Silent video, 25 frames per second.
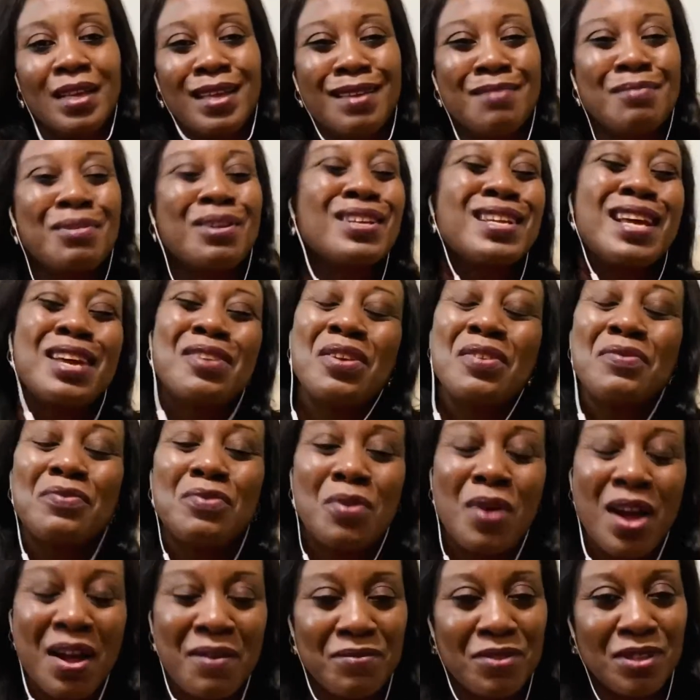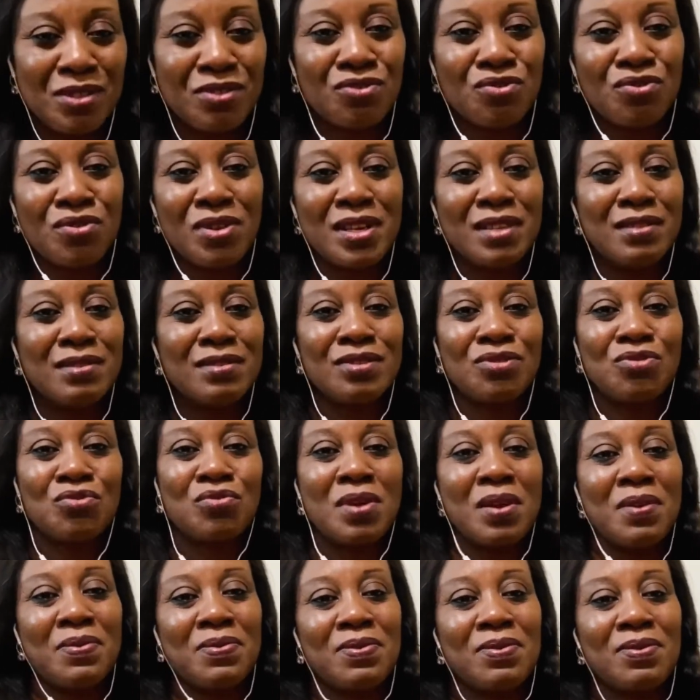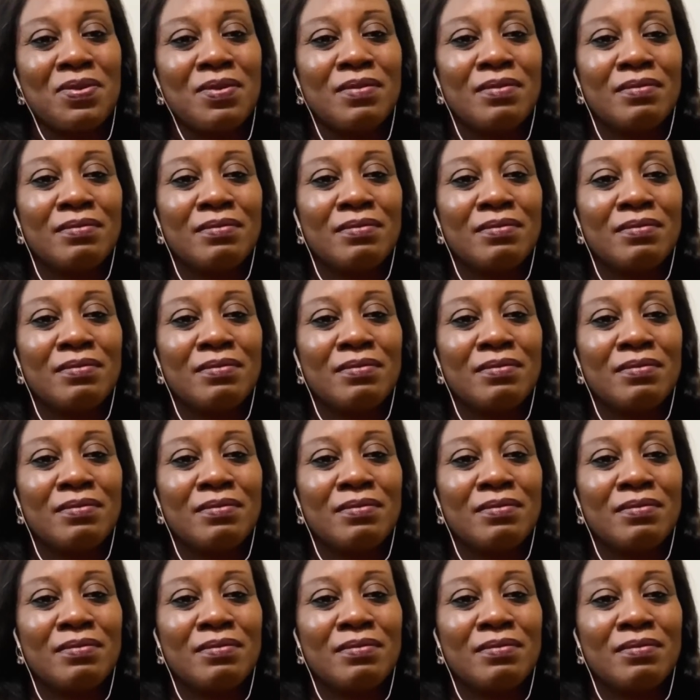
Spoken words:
Because I don't even have the strength.